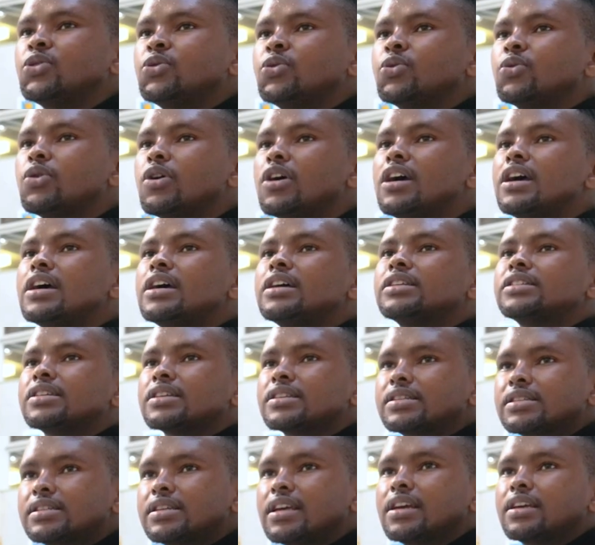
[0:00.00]
you.
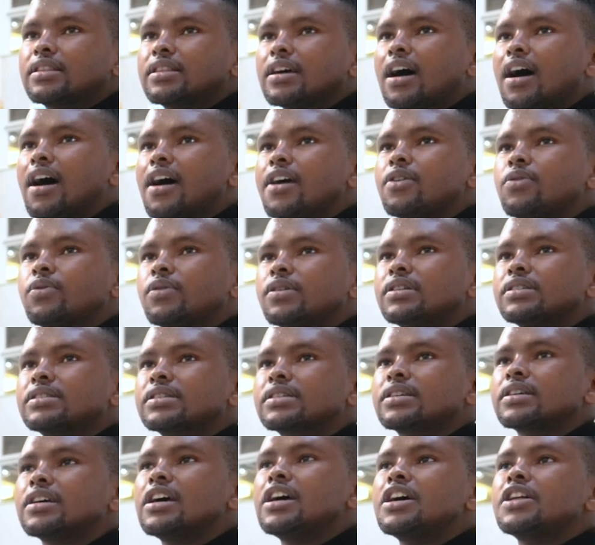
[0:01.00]
Just take the high
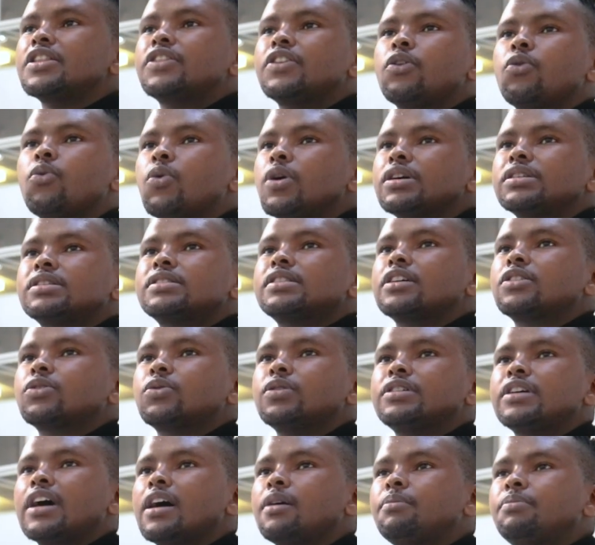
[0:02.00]
risk. The worst that
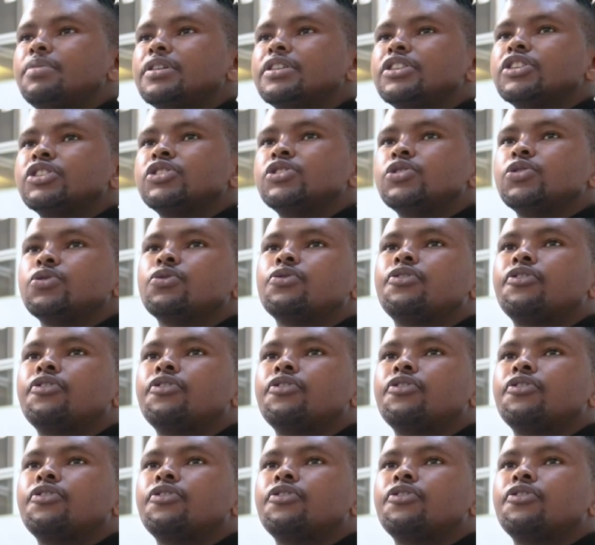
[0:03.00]
could happen is you